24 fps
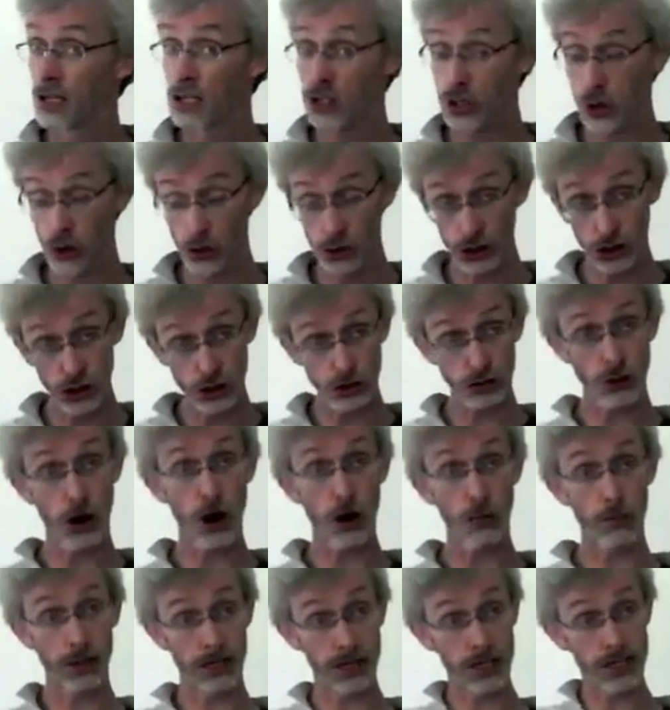It's called a
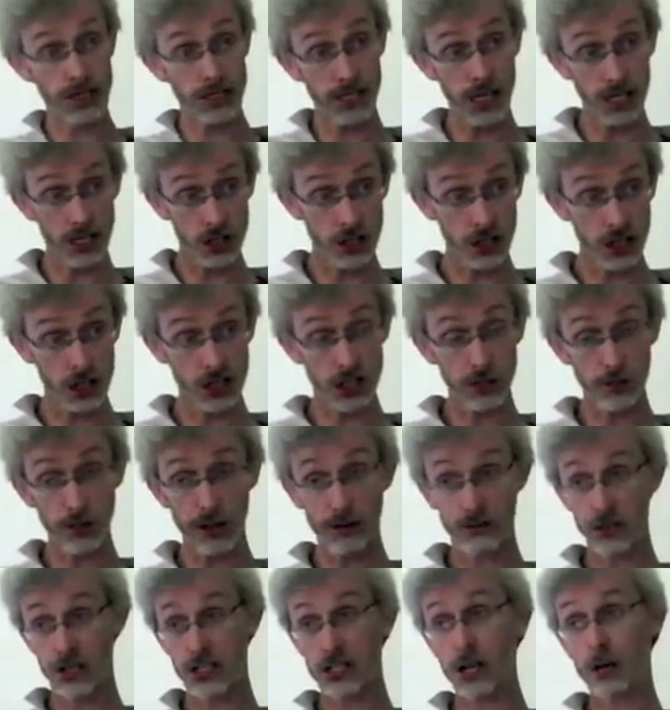crop. It sits just
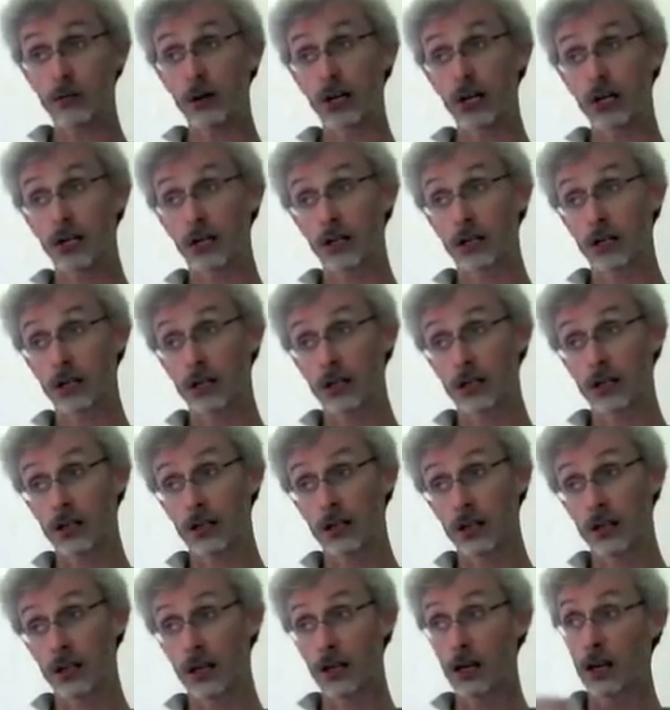above the stomach.
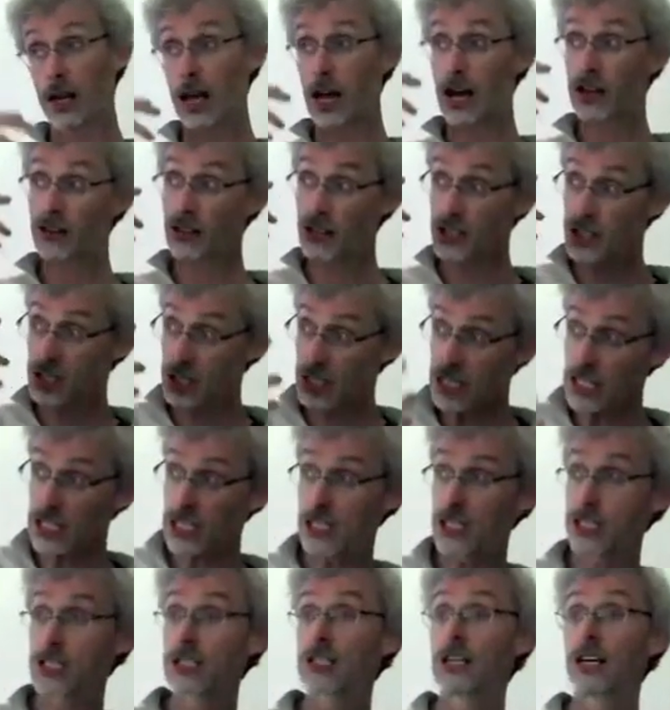And the
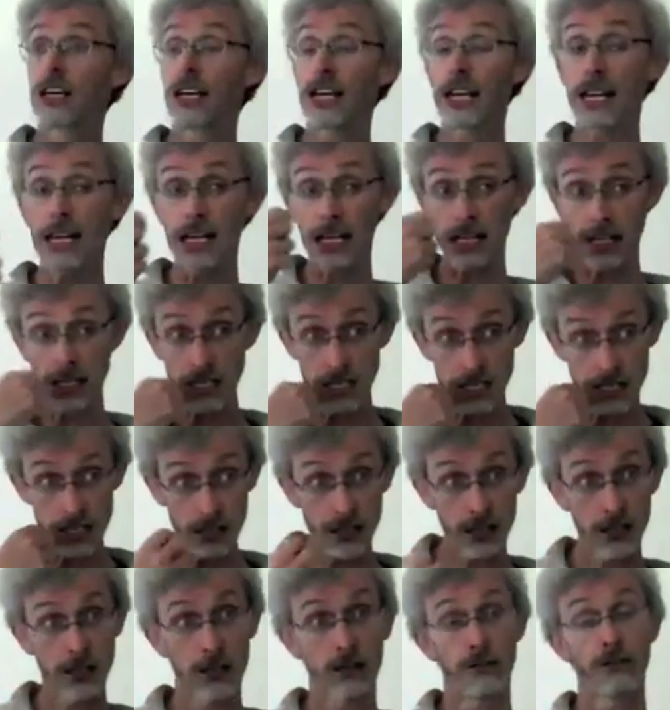seeds that it eats
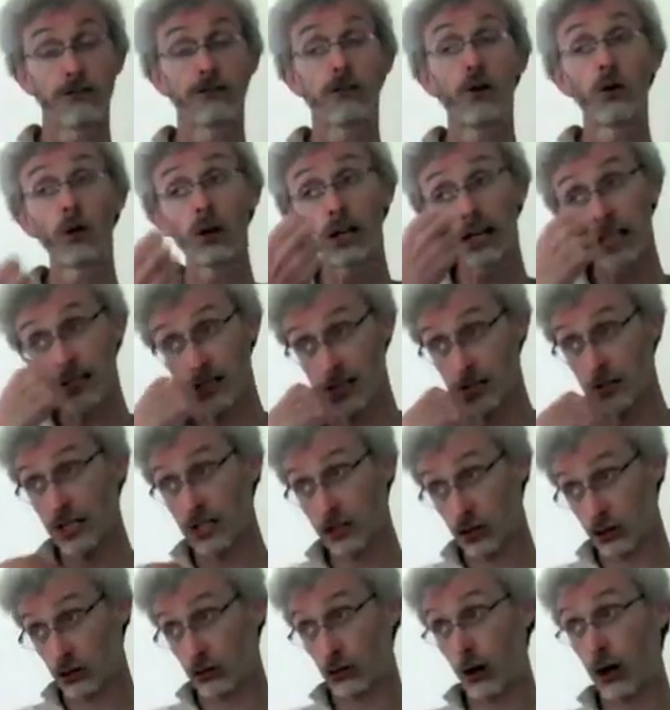fall into
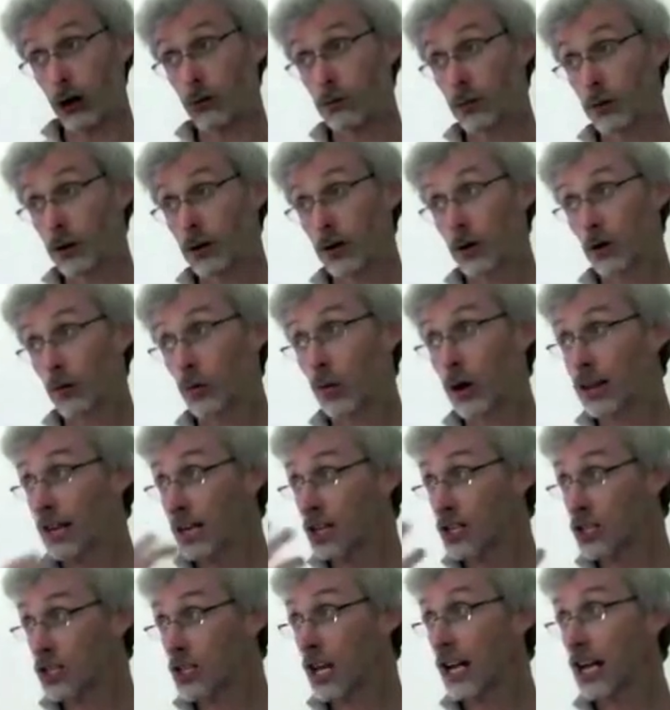this crop where
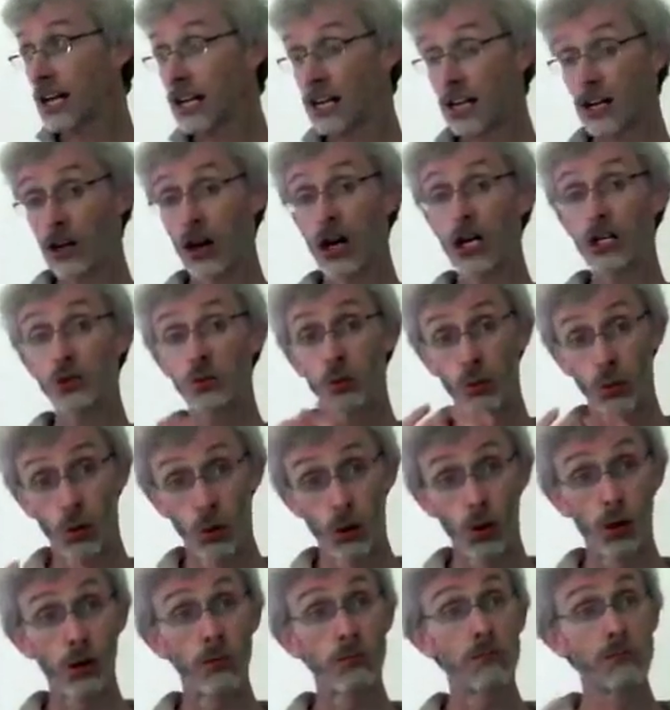they stay in a nice
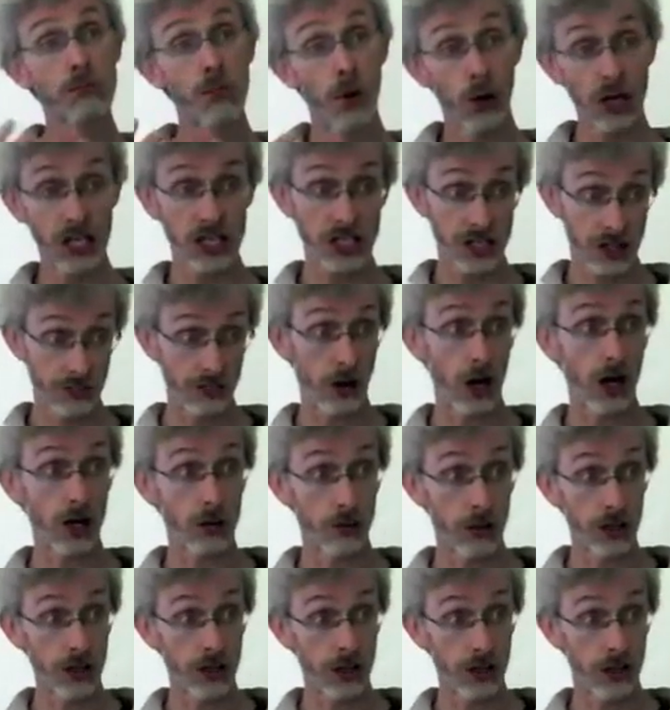warm, moist
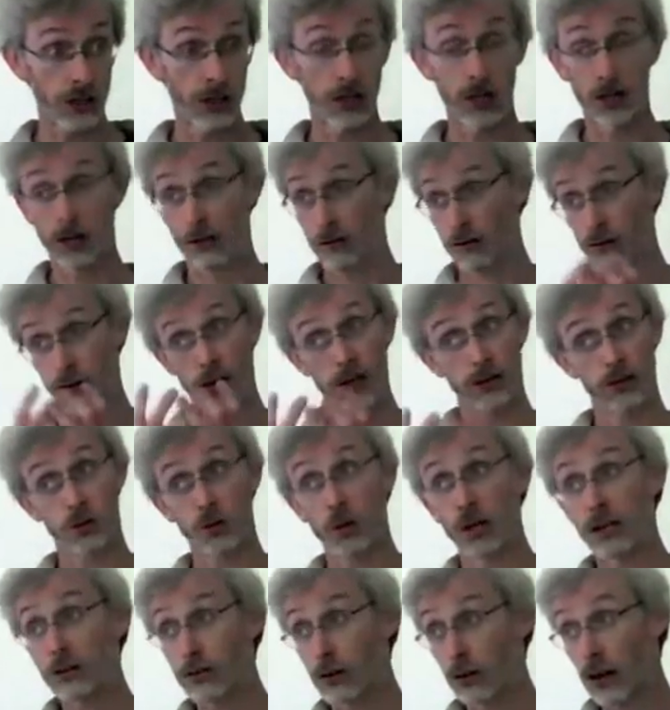environment for
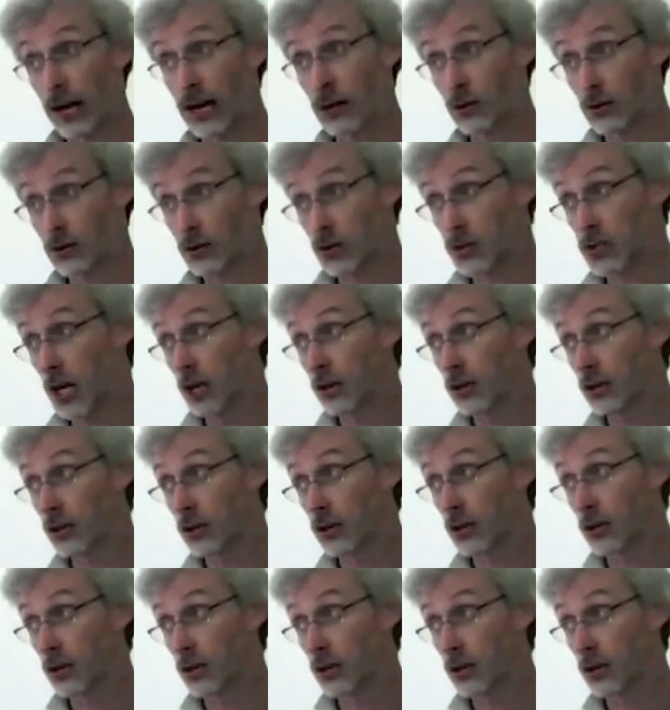24 hours or so.